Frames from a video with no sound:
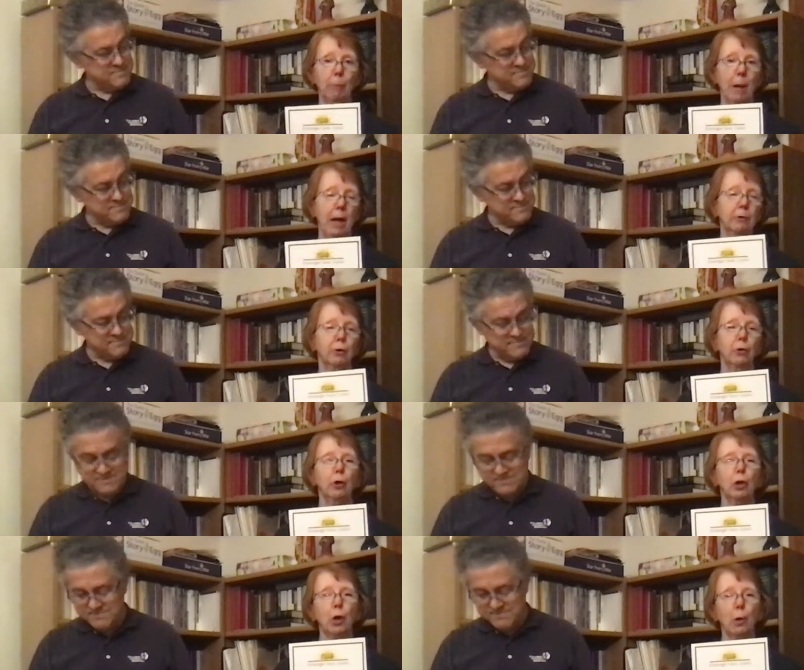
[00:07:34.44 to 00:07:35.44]
Speaker 1: match. So
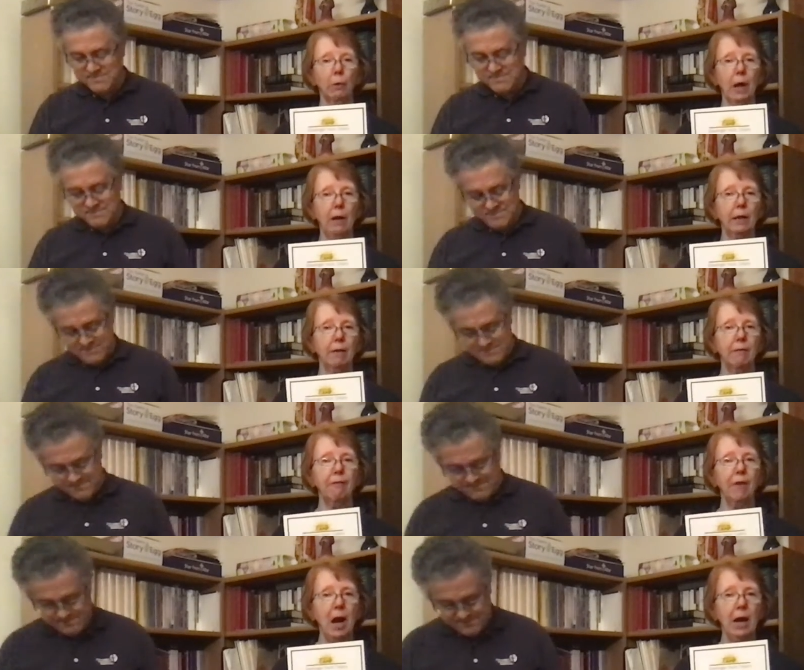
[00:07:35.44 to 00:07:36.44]
you're gonna go around and
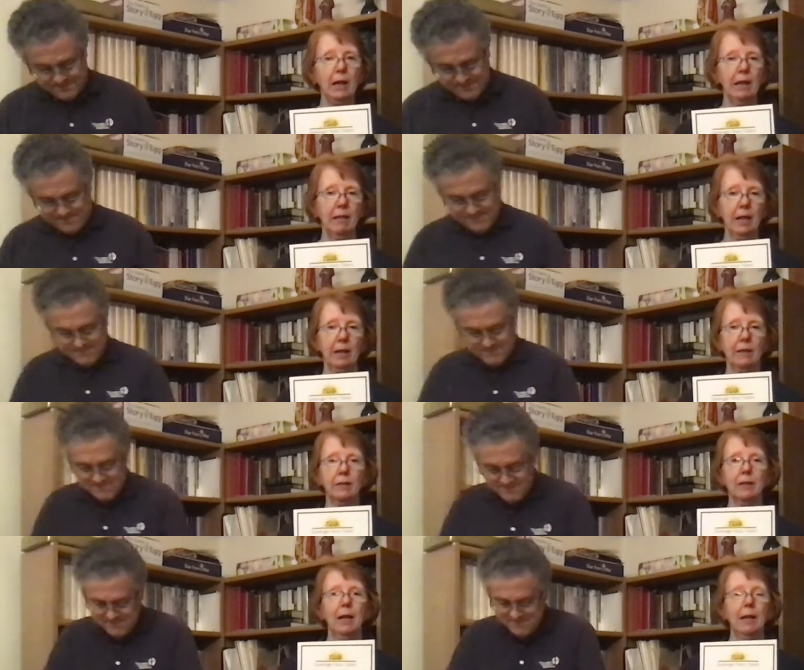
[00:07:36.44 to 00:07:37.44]
find
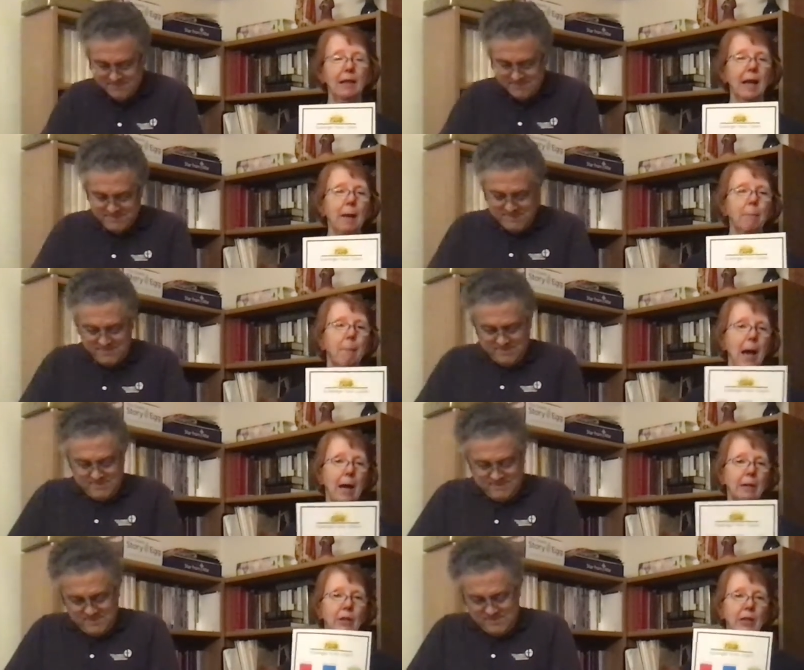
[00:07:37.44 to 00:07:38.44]
things that
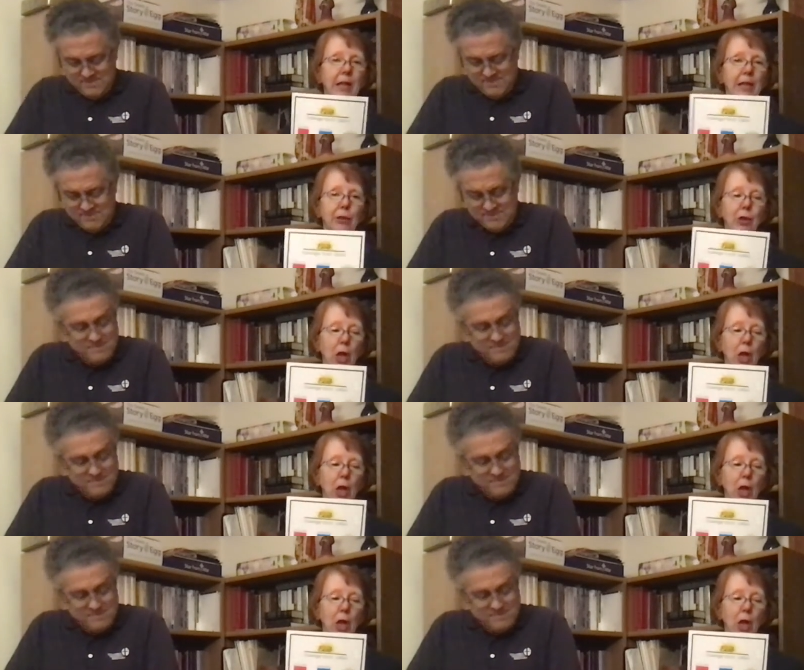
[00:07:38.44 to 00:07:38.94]
match these